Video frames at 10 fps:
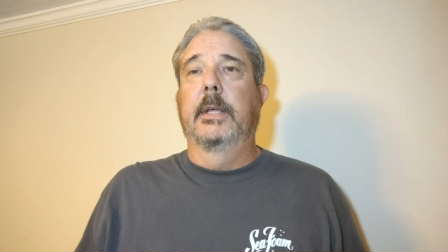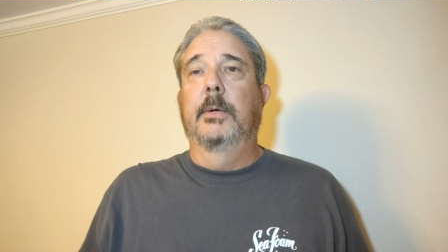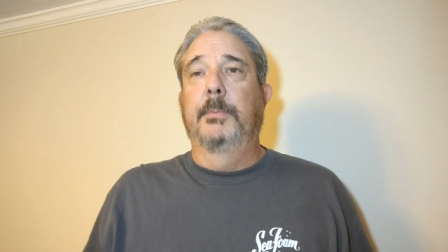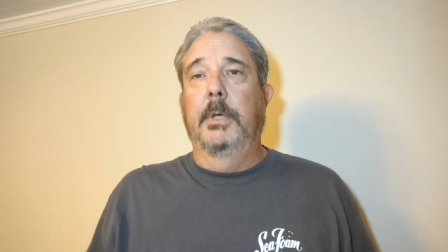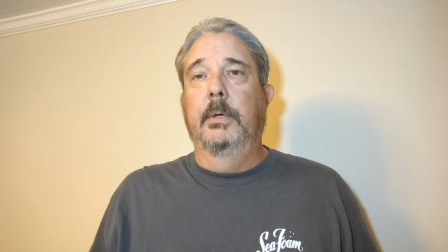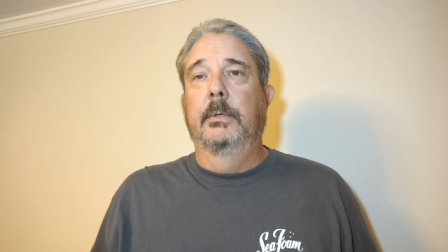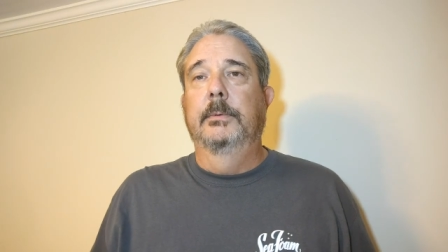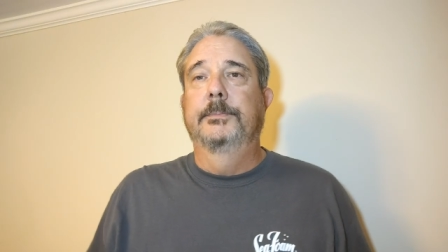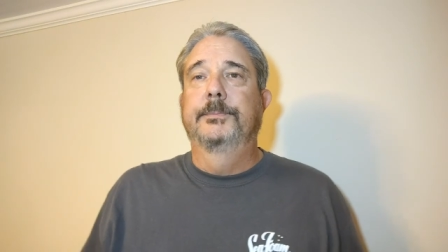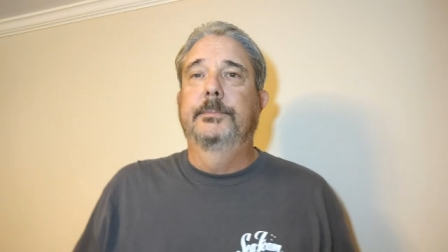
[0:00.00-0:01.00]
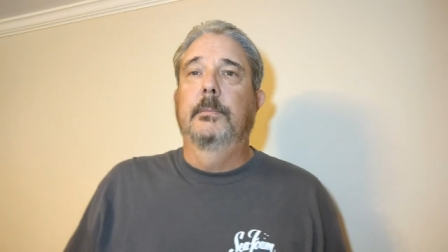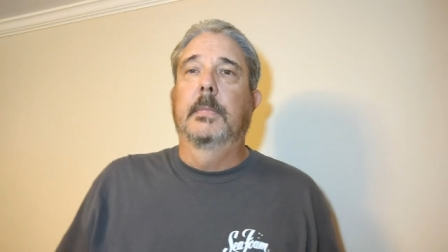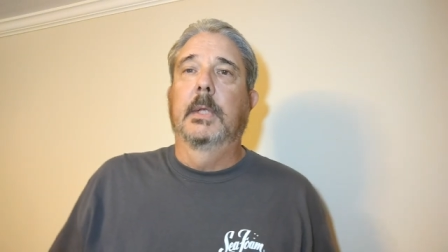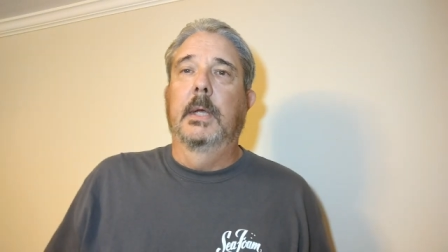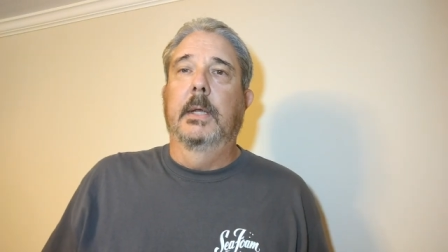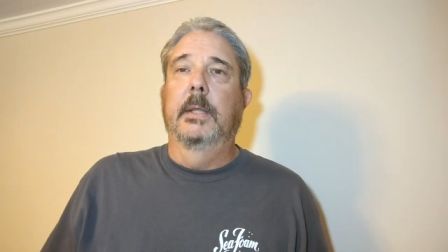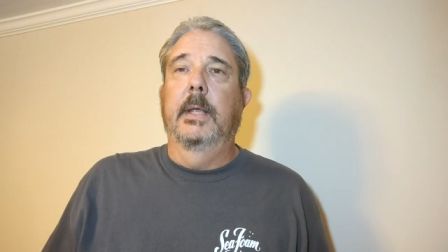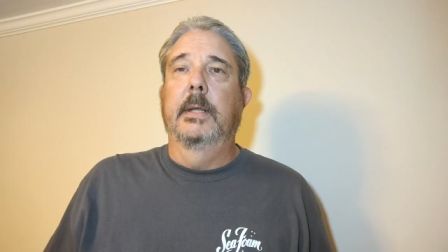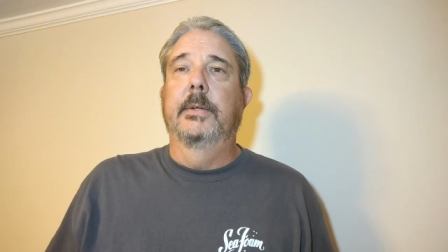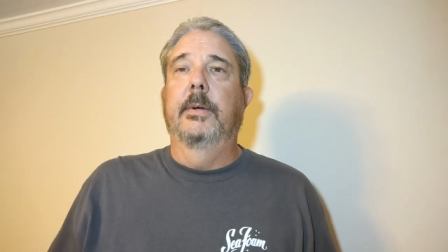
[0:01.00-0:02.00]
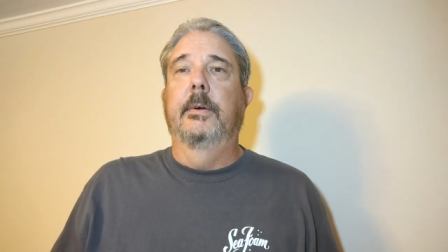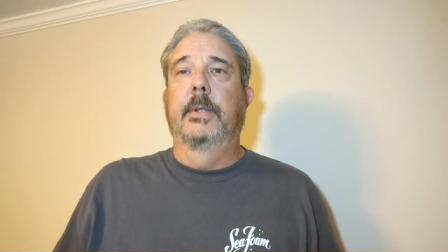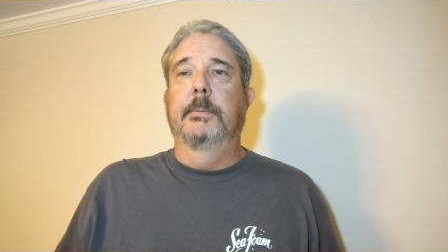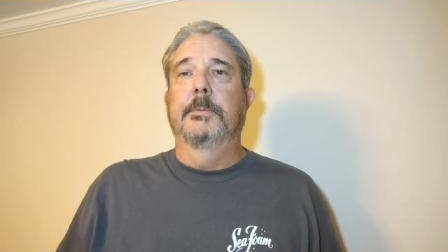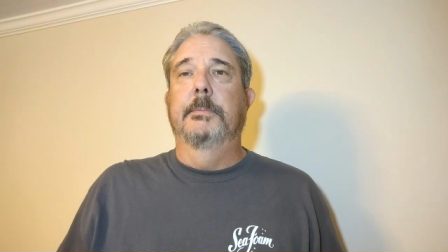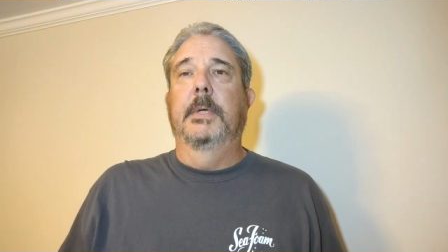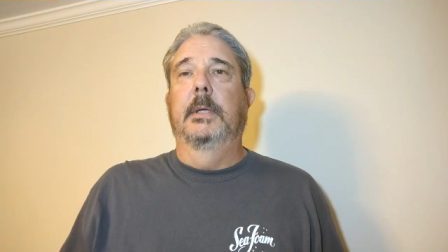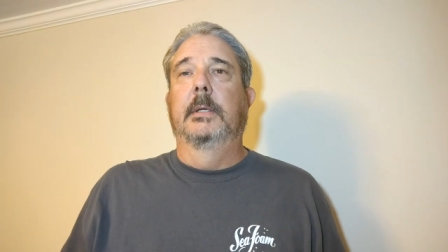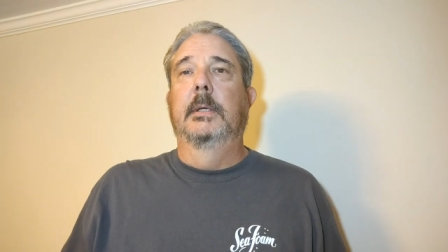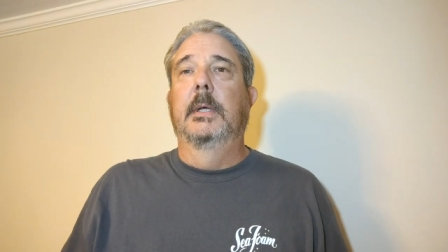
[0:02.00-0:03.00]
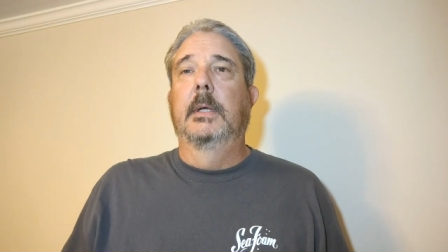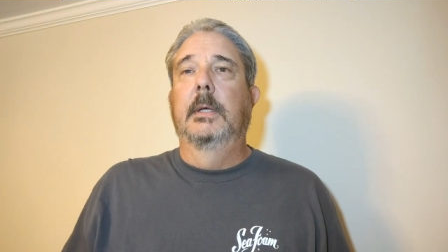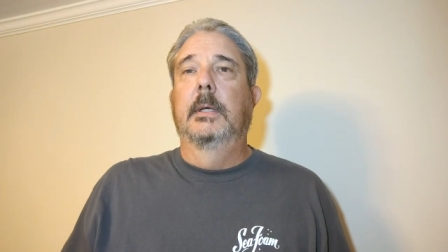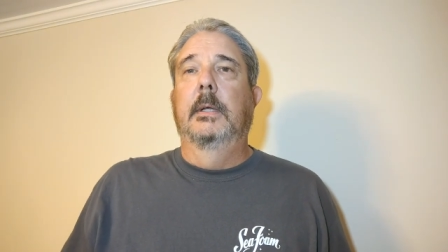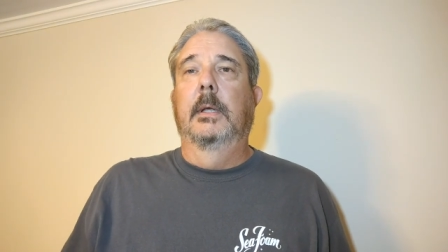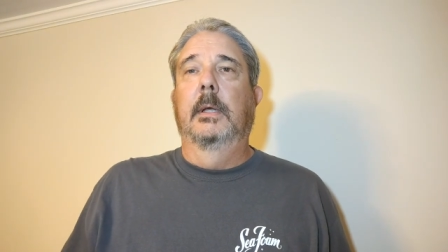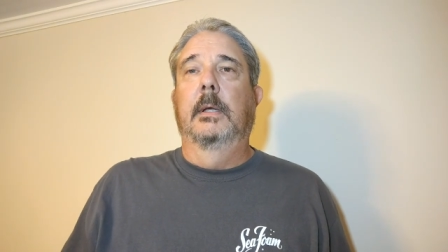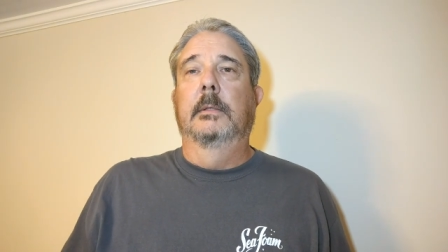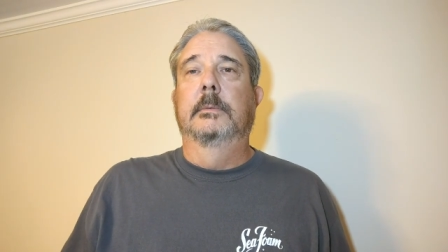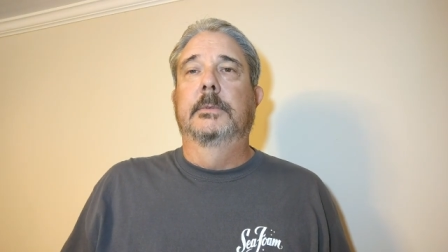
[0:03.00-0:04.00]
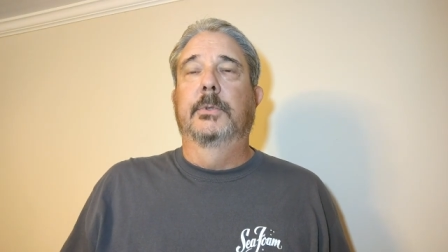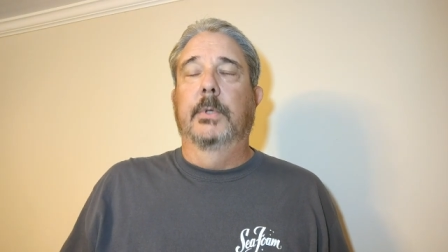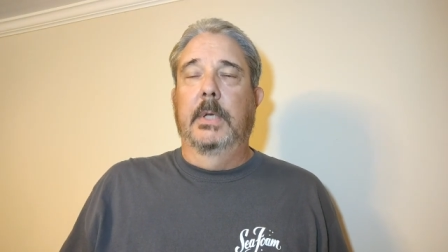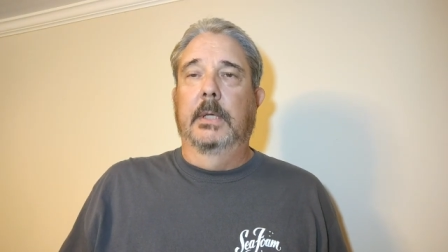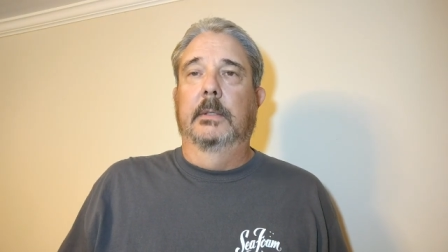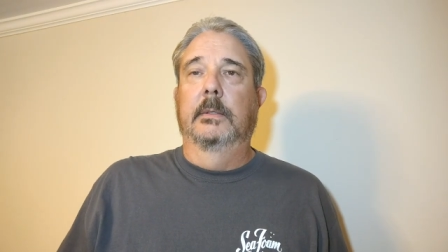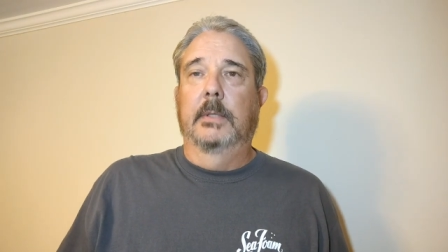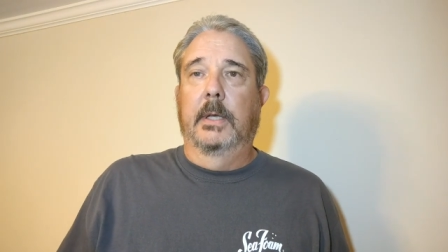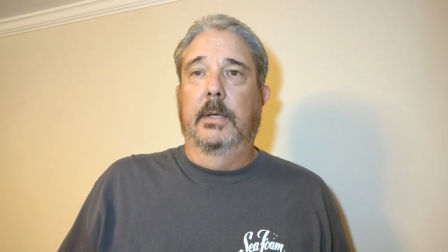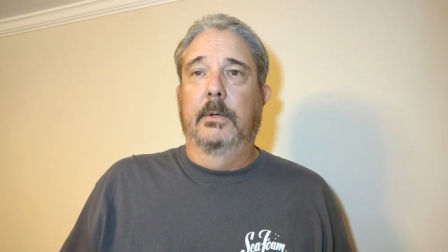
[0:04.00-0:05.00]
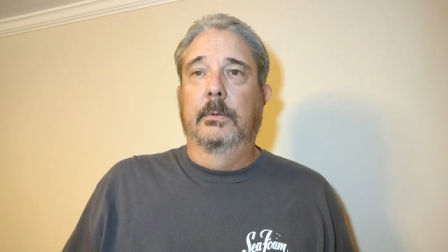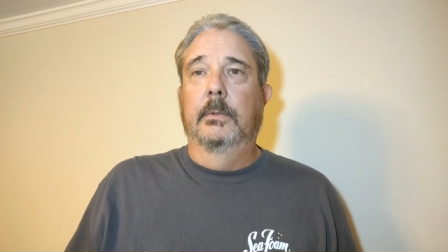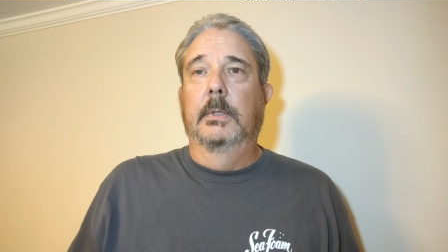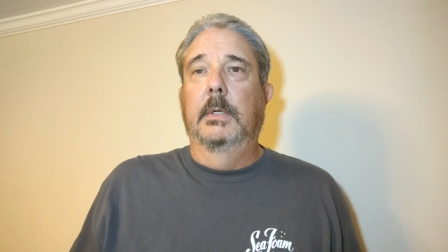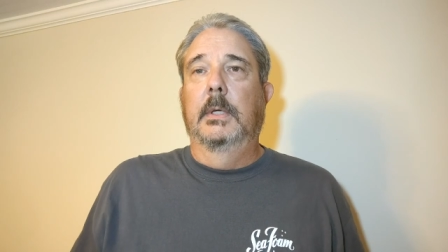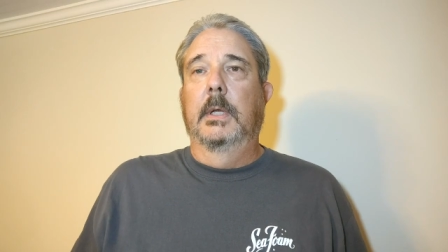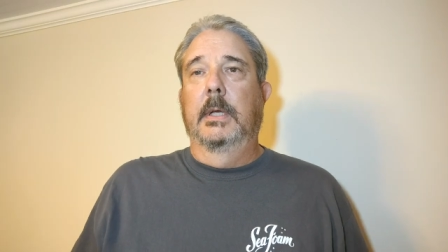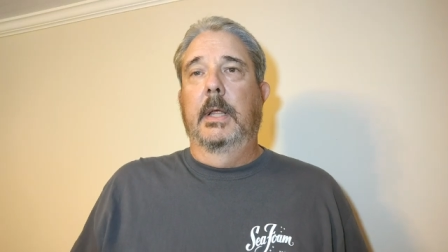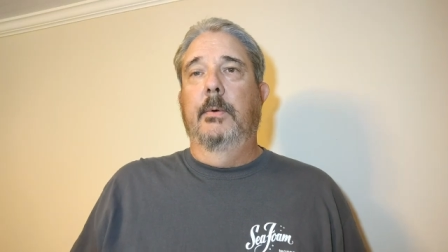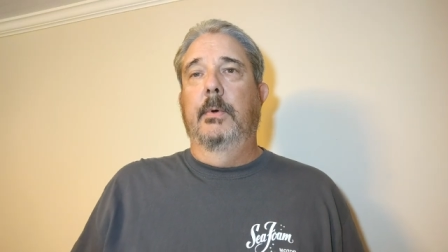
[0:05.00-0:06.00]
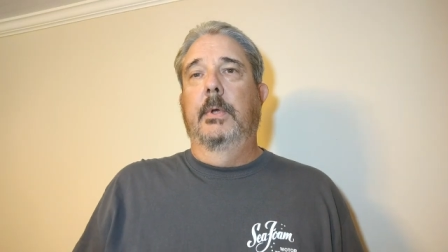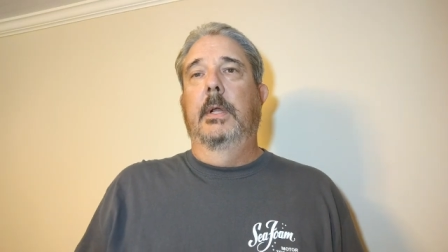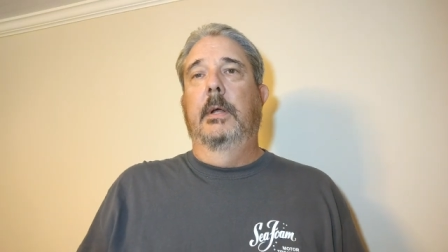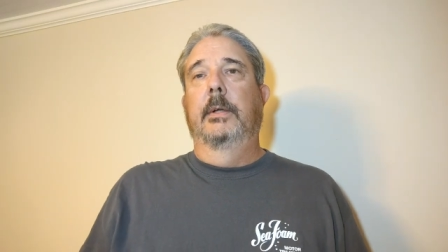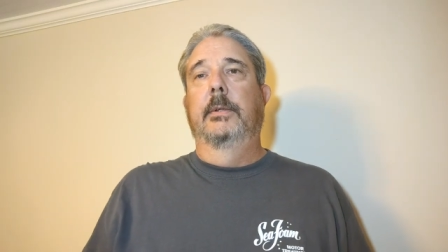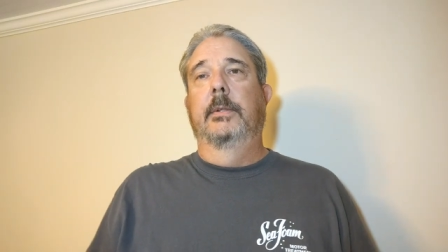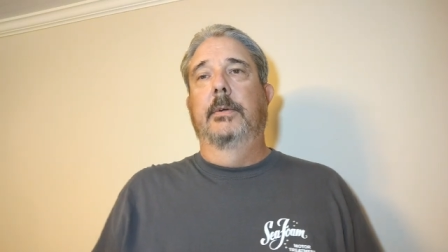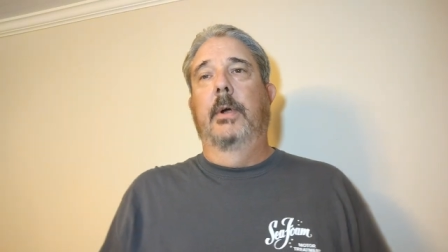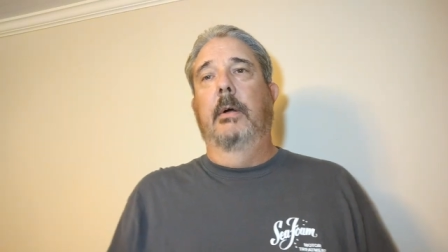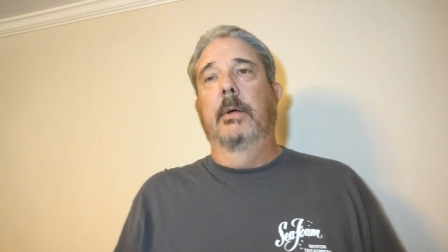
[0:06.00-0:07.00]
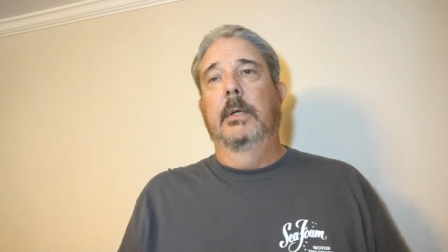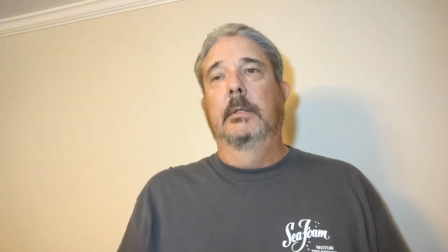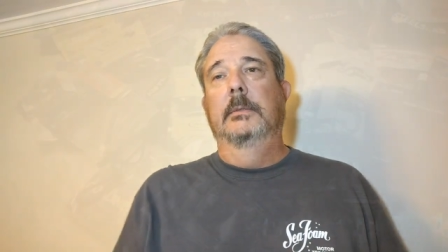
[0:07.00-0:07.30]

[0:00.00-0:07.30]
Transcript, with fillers: help you, and that in turn helps me. Uh, so again, thank you. And now we'll get on to the drawing.